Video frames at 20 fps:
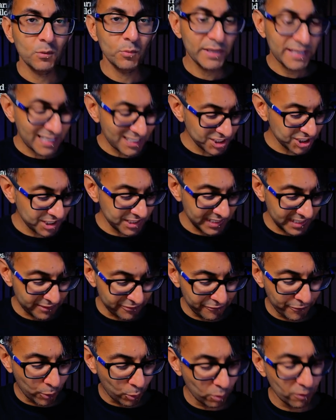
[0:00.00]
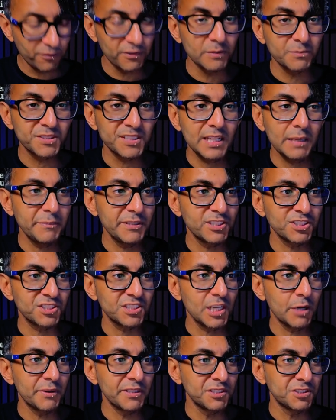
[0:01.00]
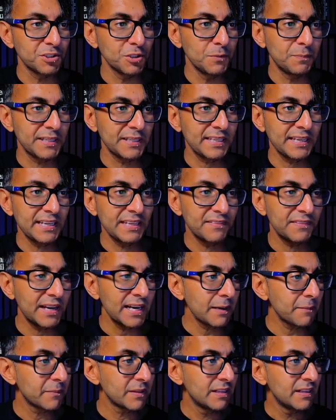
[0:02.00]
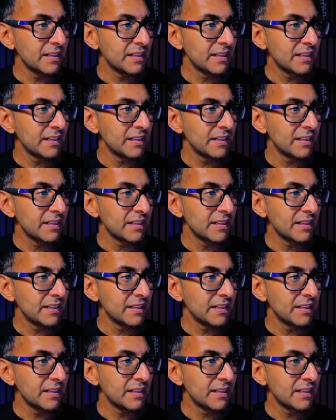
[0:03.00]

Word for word: We actually need 4 of them, so let me just go and duplicate that.